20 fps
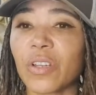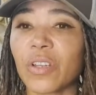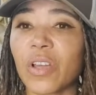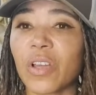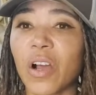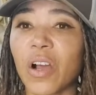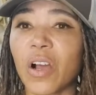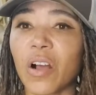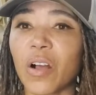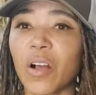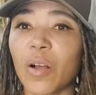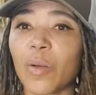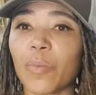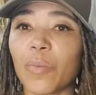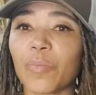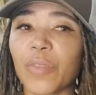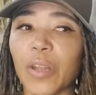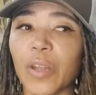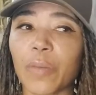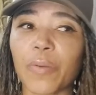
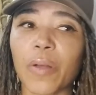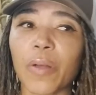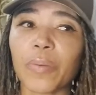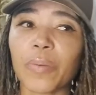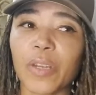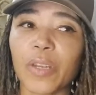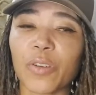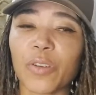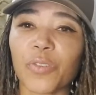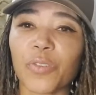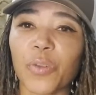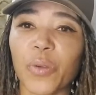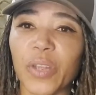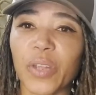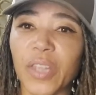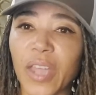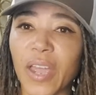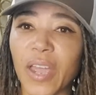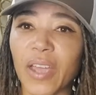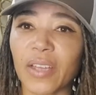um, that I'll probably interview
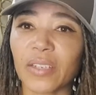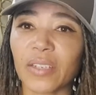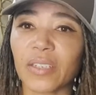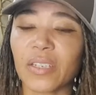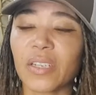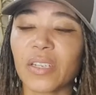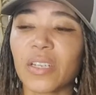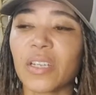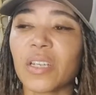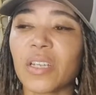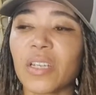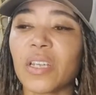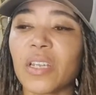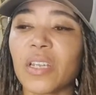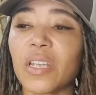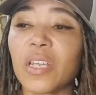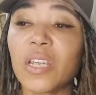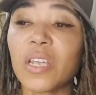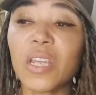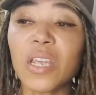again.
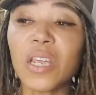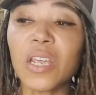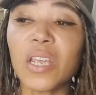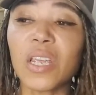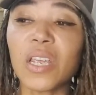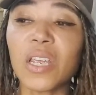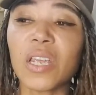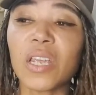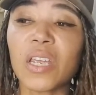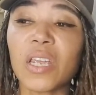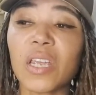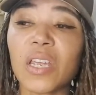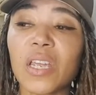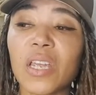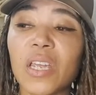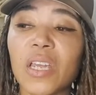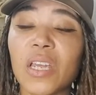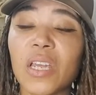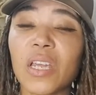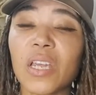He
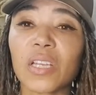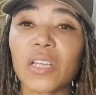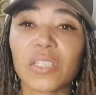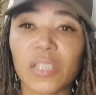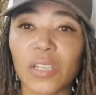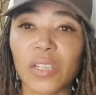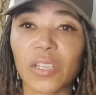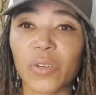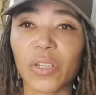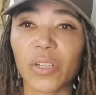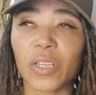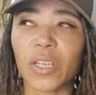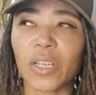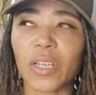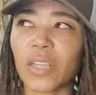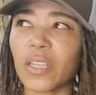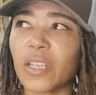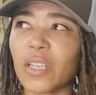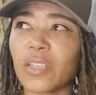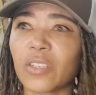is literally, I
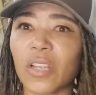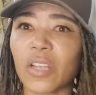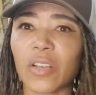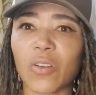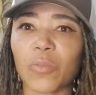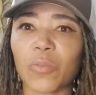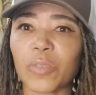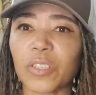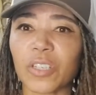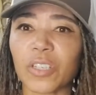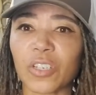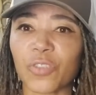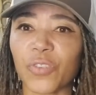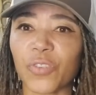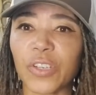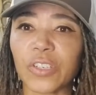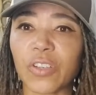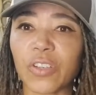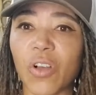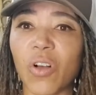think he's like almost six
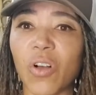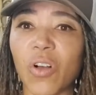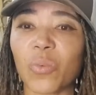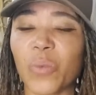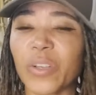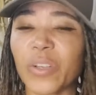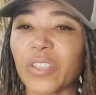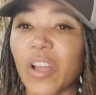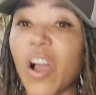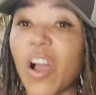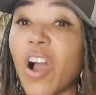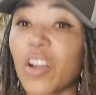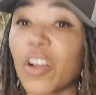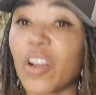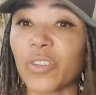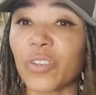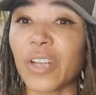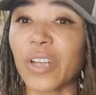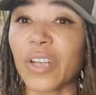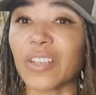feet tall and weighs one
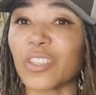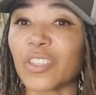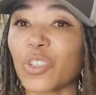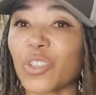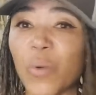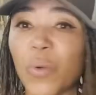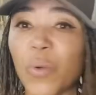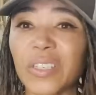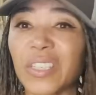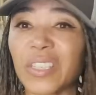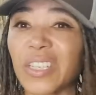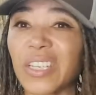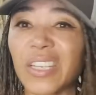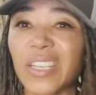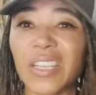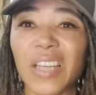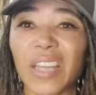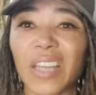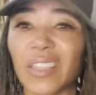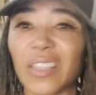hundred
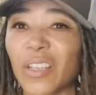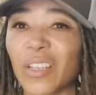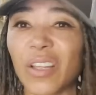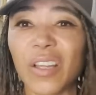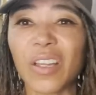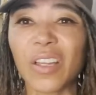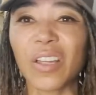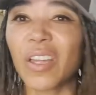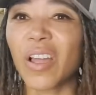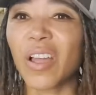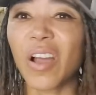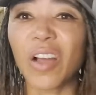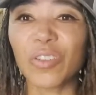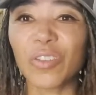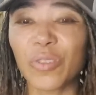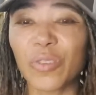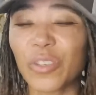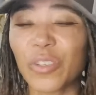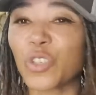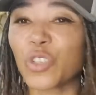twenty, I think one
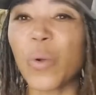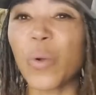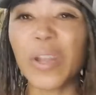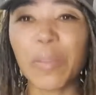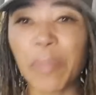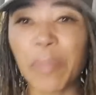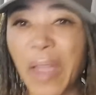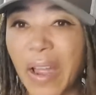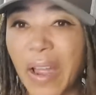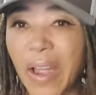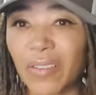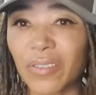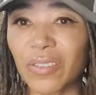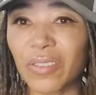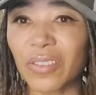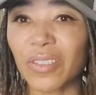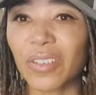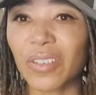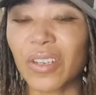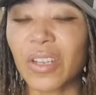hundred twenty
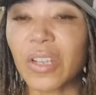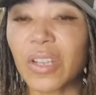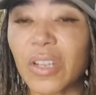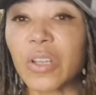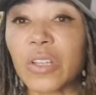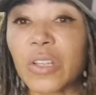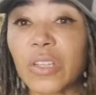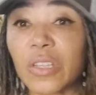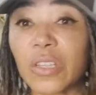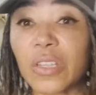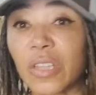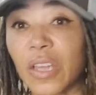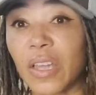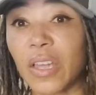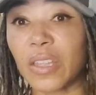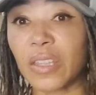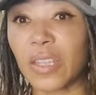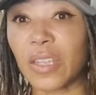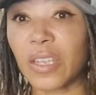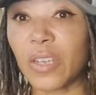pounds.
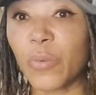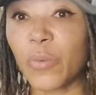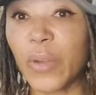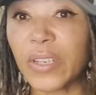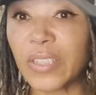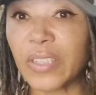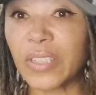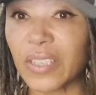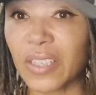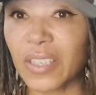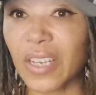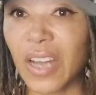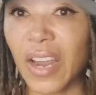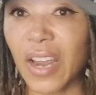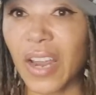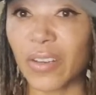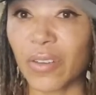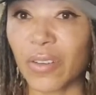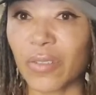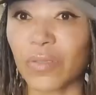That, that he weighs less than I
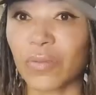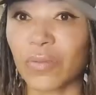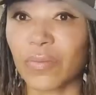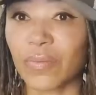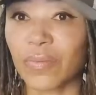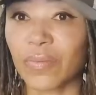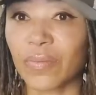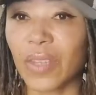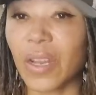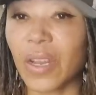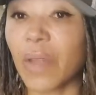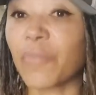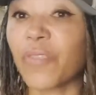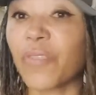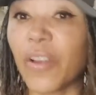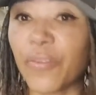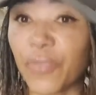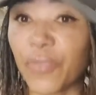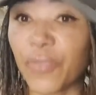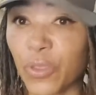do, and I'm
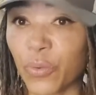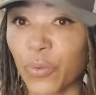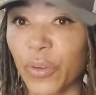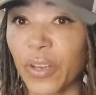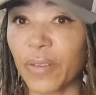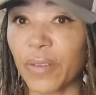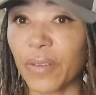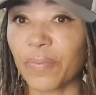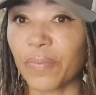five foot three.